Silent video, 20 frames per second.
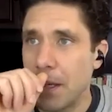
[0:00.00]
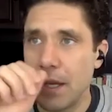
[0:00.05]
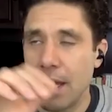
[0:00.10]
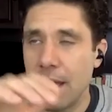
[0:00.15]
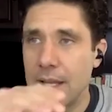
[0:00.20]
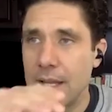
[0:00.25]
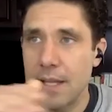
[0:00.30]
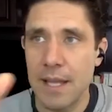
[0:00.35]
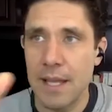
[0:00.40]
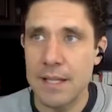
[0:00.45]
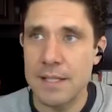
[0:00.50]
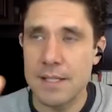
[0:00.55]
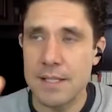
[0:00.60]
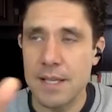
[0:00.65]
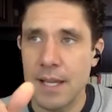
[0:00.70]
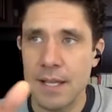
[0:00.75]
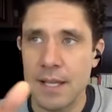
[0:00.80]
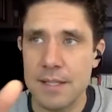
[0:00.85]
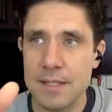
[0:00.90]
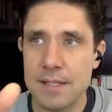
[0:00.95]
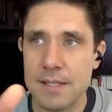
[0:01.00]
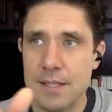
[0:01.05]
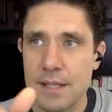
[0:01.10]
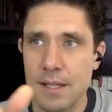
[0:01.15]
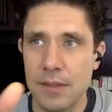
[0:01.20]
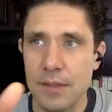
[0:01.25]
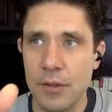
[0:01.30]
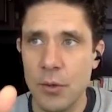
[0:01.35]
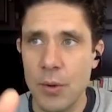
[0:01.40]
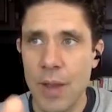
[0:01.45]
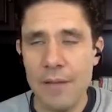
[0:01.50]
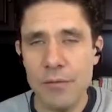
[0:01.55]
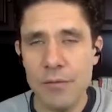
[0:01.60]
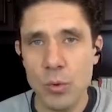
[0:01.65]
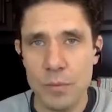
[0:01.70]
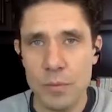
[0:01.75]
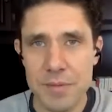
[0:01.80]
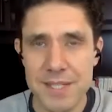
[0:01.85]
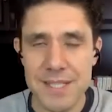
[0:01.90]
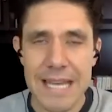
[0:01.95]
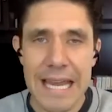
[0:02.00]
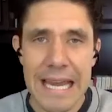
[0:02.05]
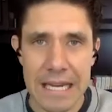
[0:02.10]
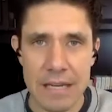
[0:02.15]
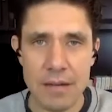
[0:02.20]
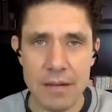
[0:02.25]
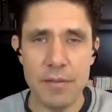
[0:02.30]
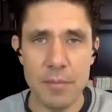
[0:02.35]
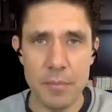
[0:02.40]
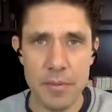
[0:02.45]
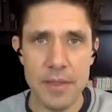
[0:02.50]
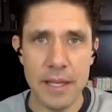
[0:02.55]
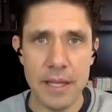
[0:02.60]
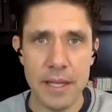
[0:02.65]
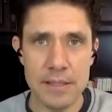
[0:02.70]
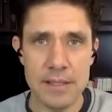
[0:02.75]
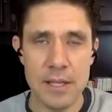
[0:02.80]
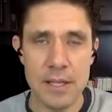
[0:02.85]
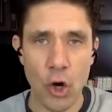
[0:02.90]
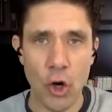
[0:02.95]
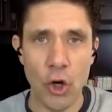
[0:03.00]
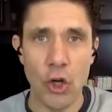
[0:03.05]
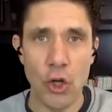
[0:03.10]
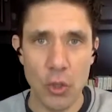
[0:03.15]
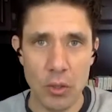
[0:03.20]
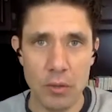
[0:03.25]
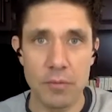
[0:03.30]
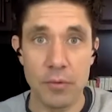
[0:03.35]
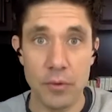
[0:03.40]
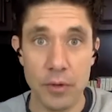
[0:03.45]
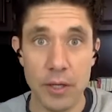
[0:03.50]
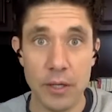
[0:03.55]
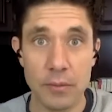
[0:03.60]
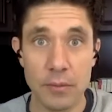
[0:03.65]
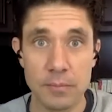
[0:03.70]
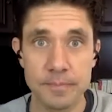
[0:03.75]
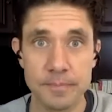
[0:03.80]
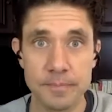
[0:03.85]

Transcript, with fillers: It, it's, it's, you have to abstain from things that aren't good for you.